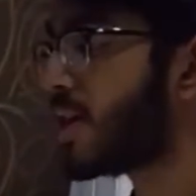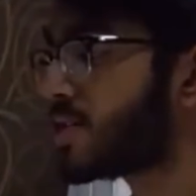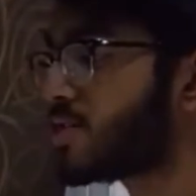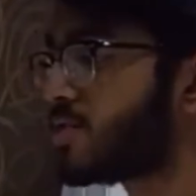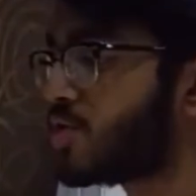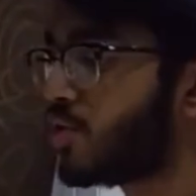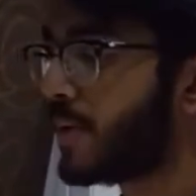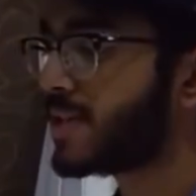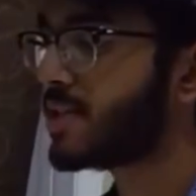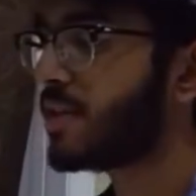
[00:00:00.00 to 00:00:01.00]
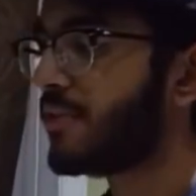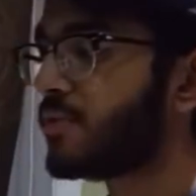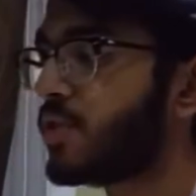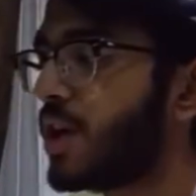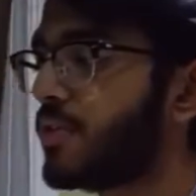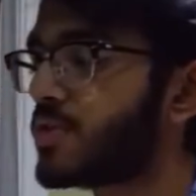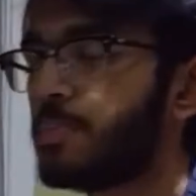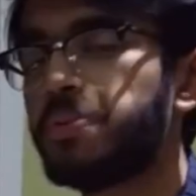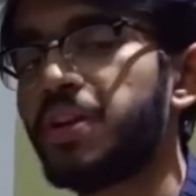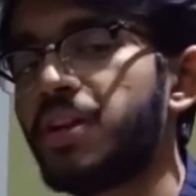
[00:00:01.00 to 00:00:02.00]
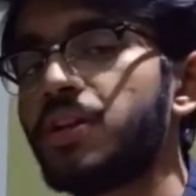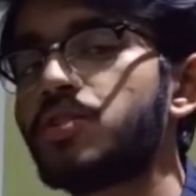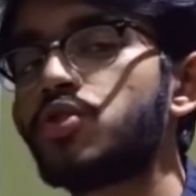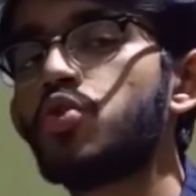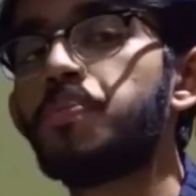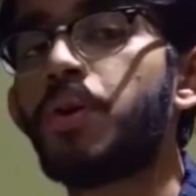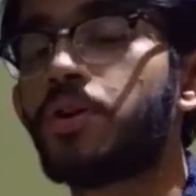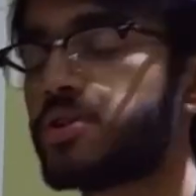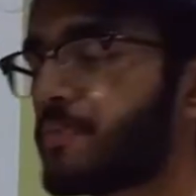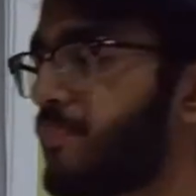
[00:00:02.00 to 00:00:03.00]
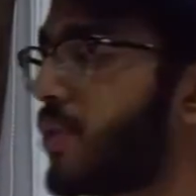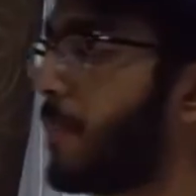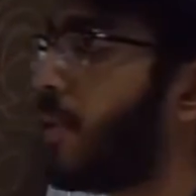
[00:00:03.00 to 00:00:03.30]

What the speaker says: esters, you basically have to kind of split it into two parts. The